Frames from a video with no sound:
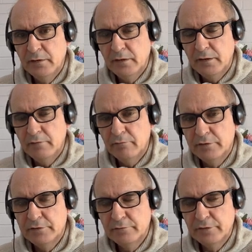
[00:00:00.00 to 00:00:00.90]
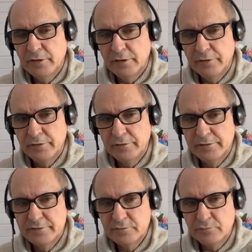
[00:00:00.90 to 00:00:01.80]
whatever under the
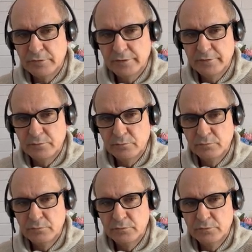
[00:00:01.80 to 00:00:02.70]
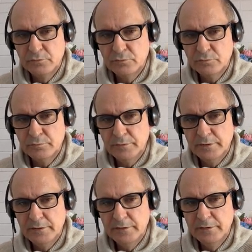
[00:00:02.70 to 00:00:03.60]
square root to
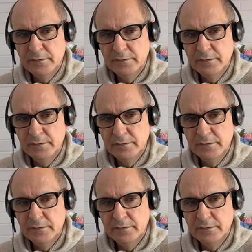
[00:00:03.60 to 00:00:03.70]
be